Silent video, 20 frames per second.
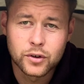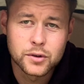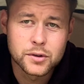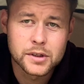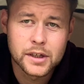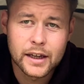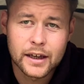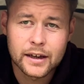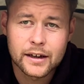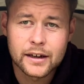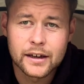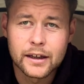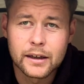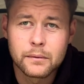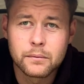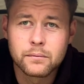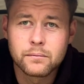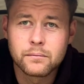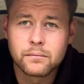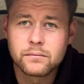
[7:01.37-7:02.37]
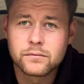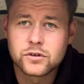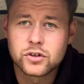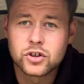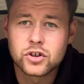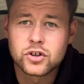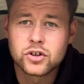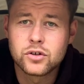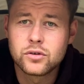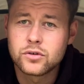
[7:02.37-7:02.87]
to use a leg clip,
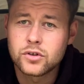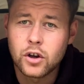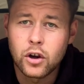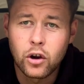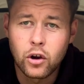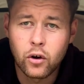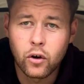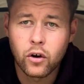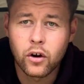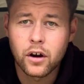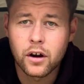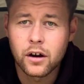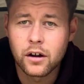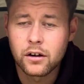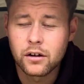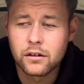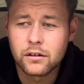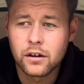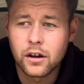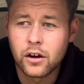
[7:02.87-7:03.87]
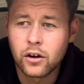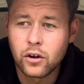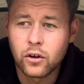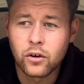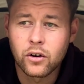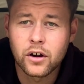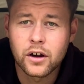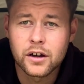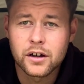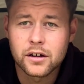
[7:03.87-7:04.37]
just use a
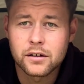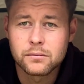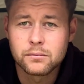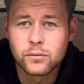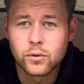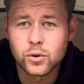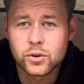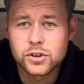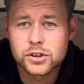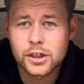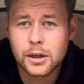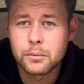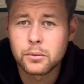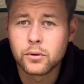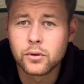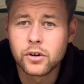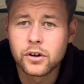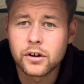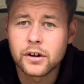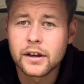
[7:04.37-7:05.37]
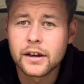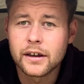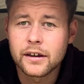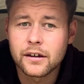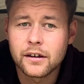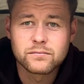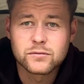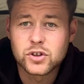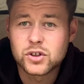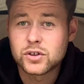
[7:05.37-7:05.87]
longer, more supple hook link,
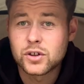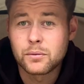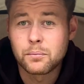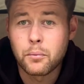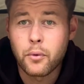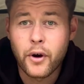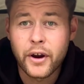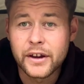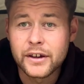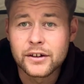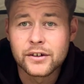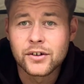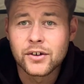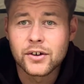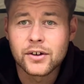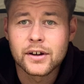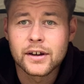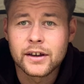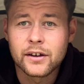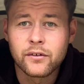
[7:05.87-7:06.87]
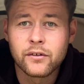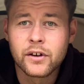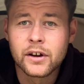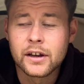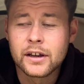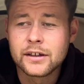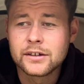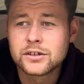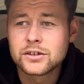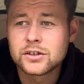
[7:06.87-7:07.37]
just a braided hook link
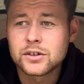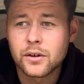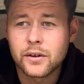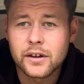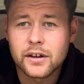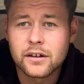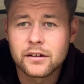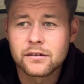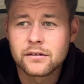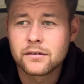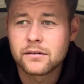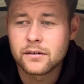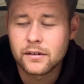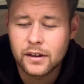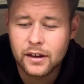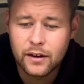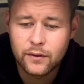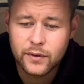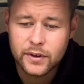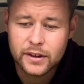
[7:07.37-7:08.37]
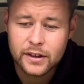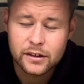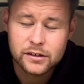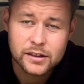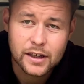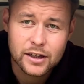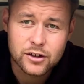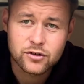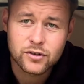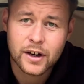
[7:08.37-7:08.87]
really, just so it can, if it
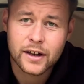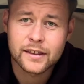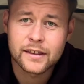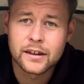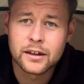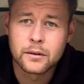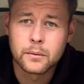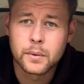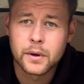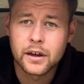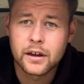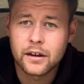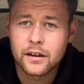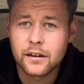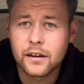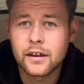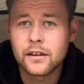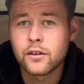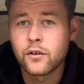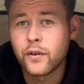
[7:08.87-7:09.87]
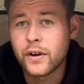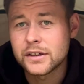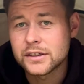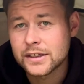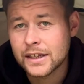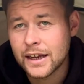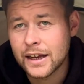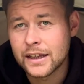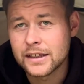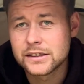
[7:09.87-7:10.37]
does get dragged in a bit, the
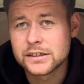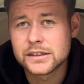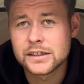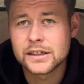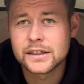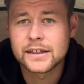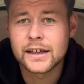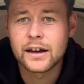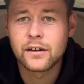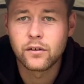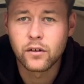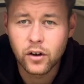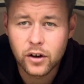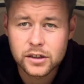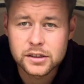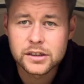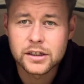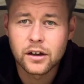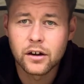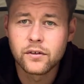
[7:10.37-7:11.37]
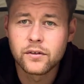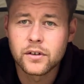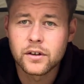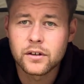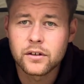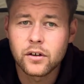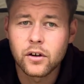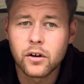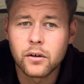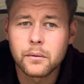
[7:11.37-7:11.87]
rest can sit down nicely over the
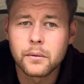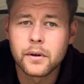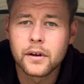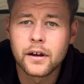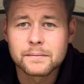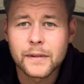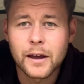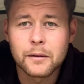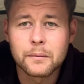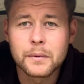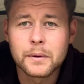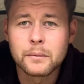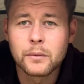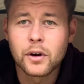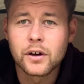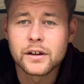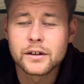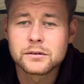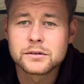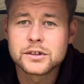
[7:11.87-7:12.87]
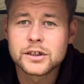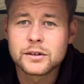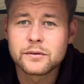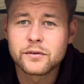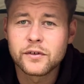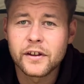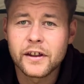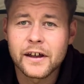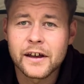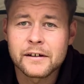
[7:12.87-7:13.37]
top. That would be my little tip
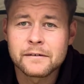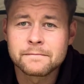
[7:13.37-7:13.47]
for that.